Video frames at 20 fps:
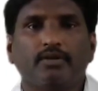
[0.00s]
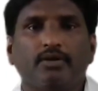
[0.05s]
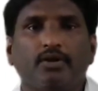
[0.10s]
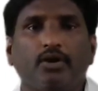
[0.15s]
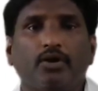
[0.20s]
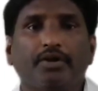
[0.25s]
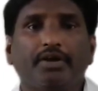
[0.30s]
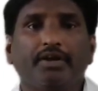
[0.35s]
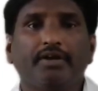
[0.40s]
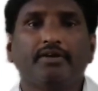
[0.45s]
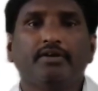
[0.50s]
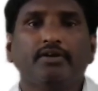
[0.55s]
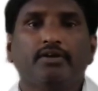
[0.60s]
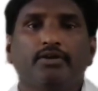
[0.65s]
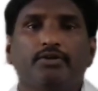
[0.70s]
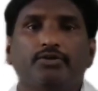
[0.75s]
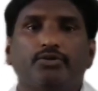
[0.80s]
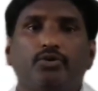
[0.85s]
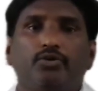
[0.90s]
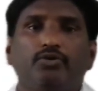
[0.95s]
Okay,
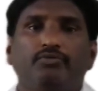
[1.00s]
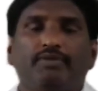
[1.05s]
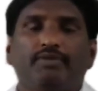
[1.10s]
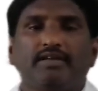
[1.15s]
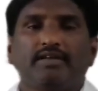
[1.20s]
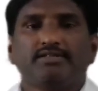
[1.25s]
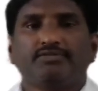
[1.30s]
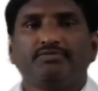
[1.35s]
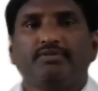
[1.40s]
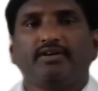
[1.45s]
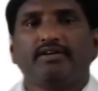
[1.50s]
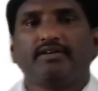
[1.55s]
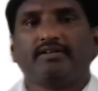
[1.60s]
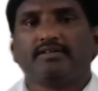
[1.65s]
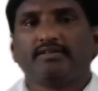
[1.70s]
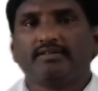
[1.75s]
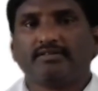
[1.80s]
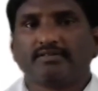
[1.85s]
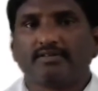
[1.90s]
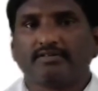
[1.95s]
so first we
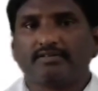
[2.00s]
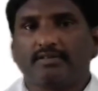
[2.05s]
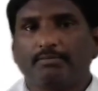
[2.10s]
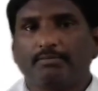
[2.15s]
will discuss